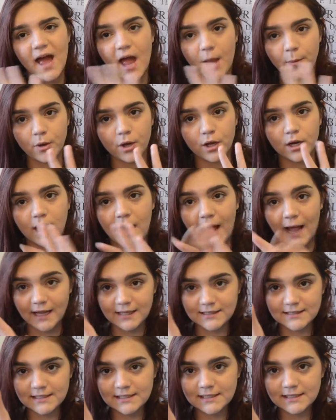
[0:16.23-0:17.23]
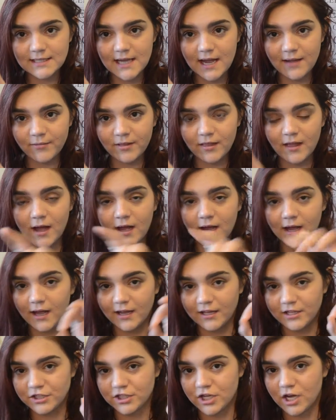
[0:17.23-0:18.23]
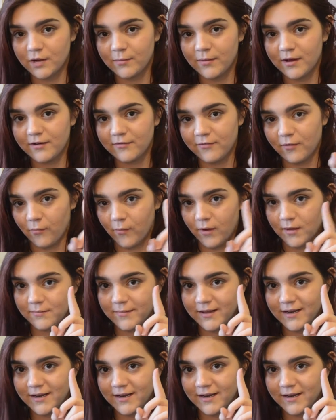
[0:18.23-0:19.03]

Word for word: I'm gonna, I can see the time clock, I'm gonna talk about it for one